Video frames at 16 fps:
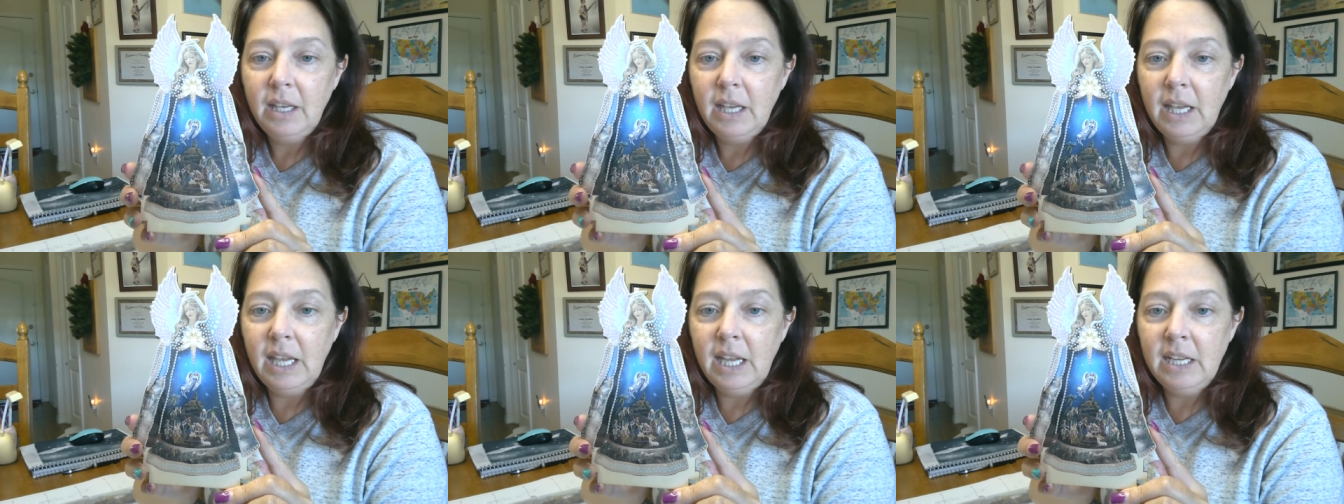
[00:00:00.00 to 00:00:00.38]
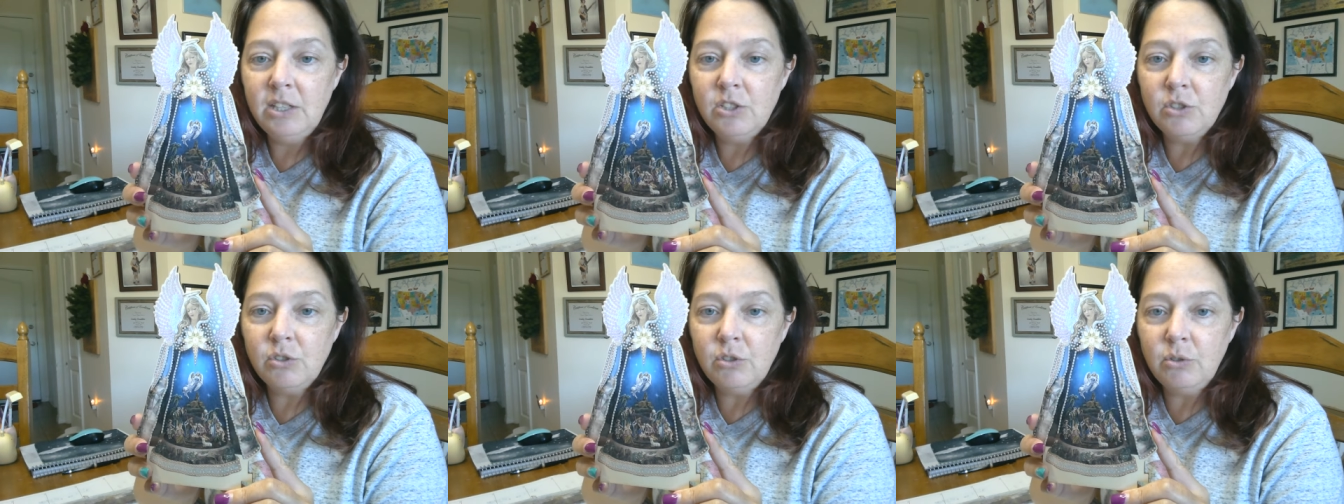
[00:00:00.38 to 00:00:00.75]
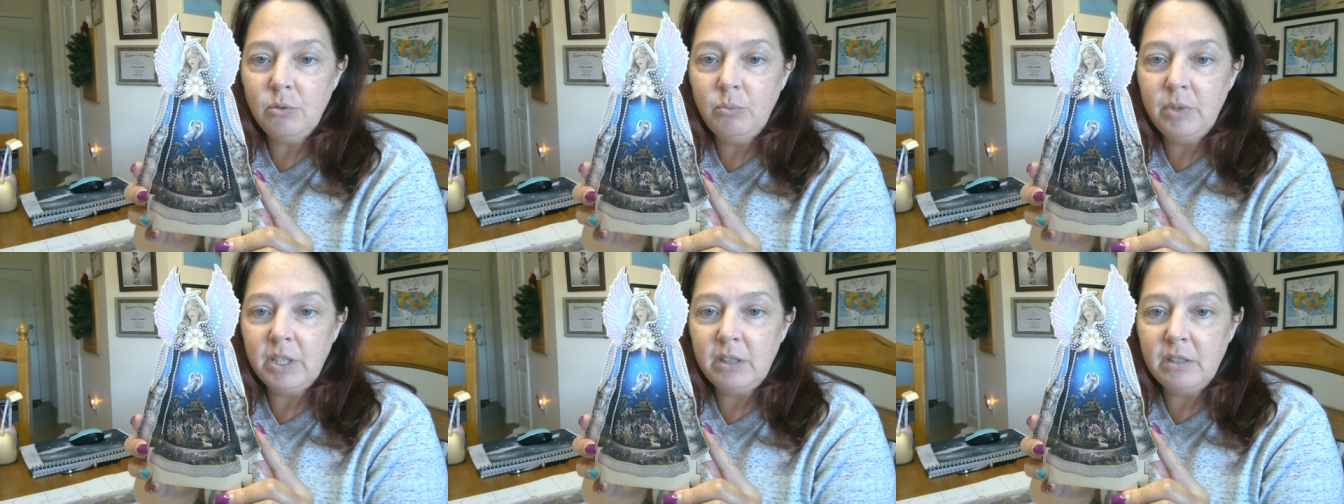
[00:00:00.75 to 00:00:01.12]

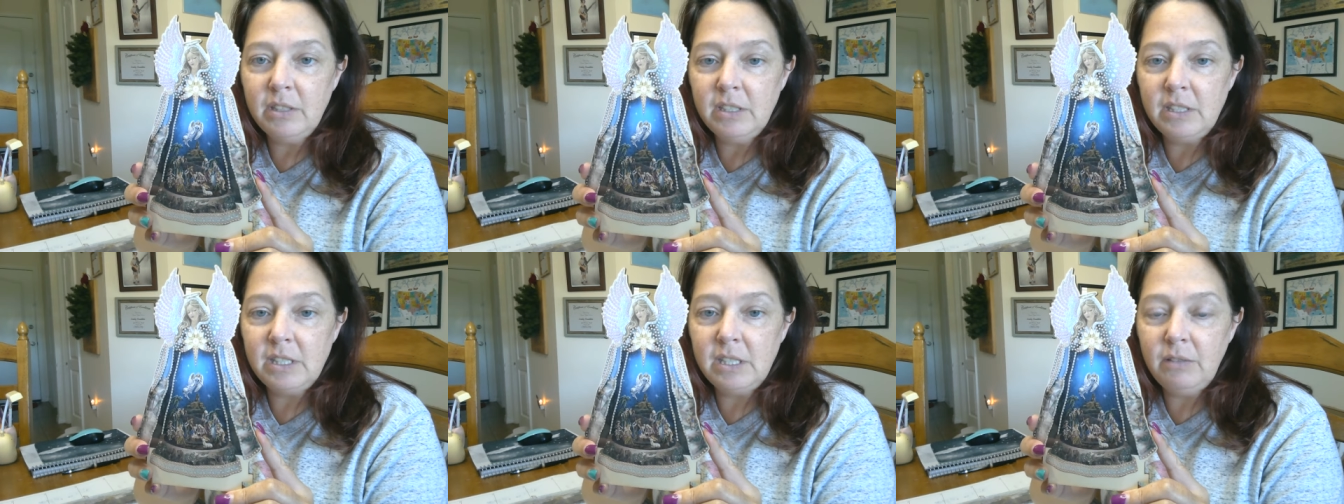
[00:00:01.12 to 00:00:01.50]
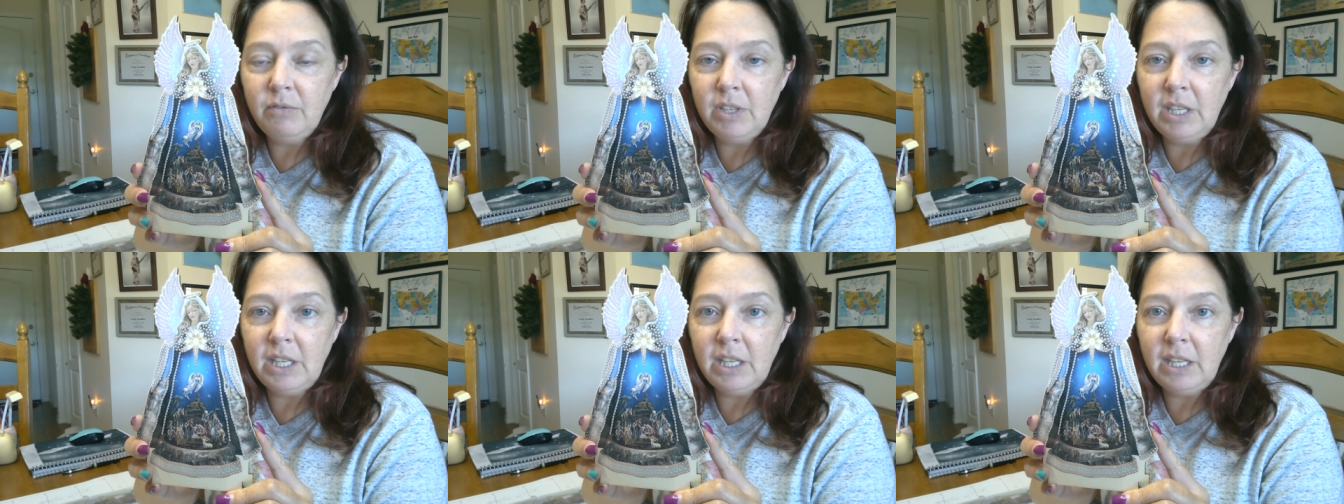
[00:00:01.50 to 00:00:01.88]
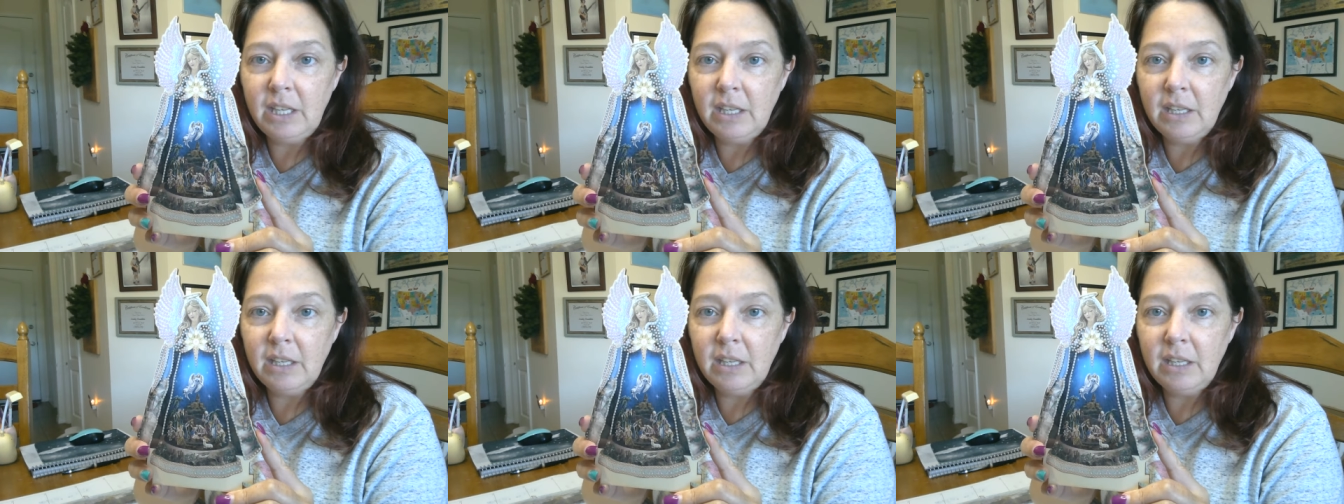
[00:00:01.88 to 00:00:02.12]
angel with nativity